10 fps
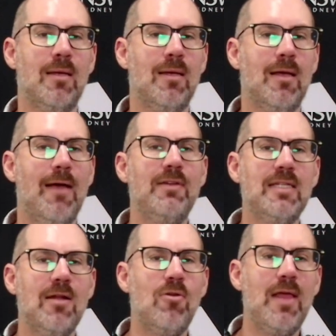Having
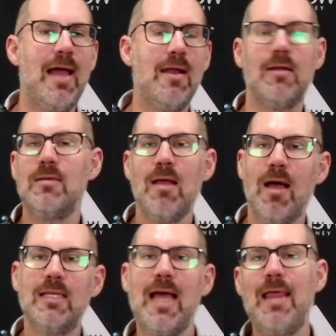done all that,
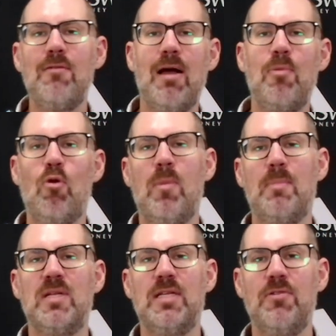I'd gather up all my
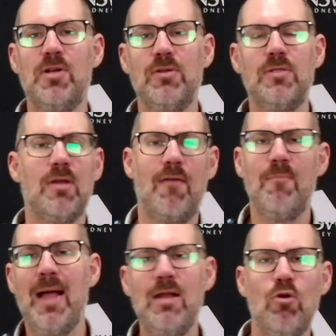materials, I've
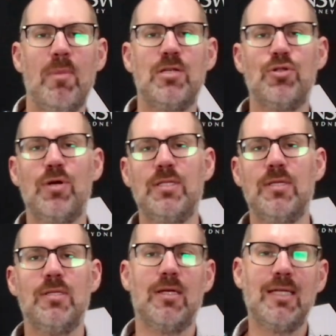made all my
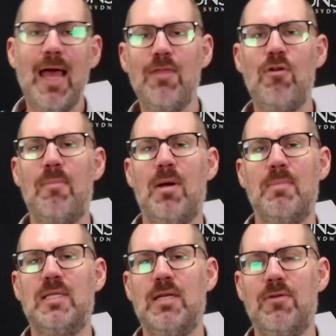choices, I'd gather up my
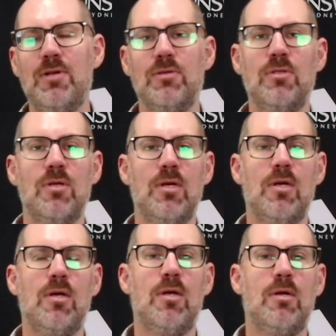materials,
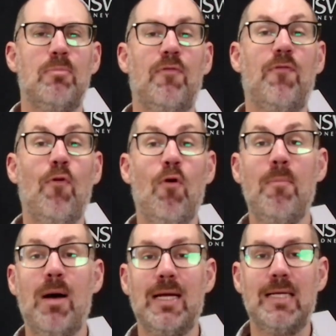perform
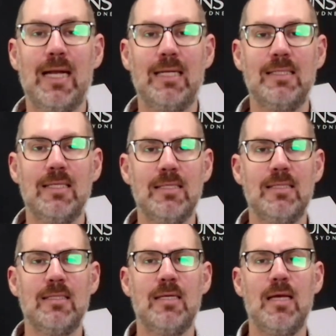my
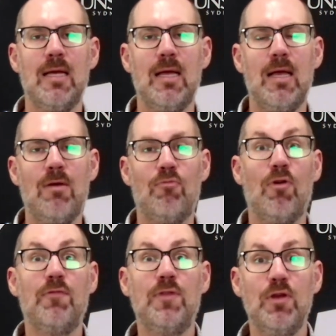analysis,
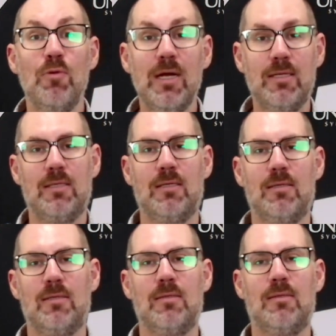review it,
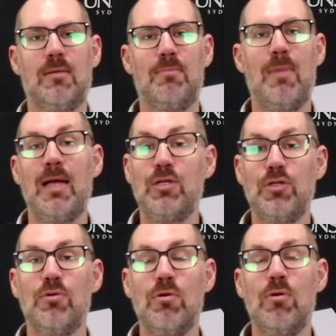make
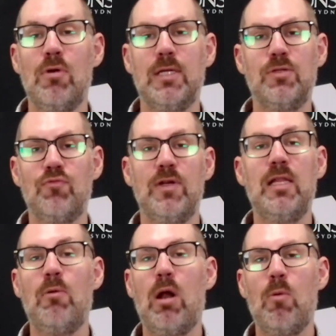sure it's really
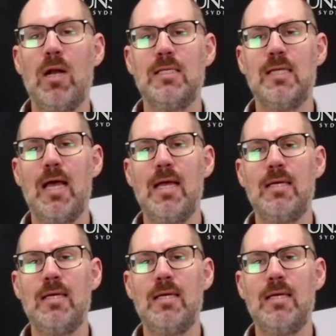what I want to say.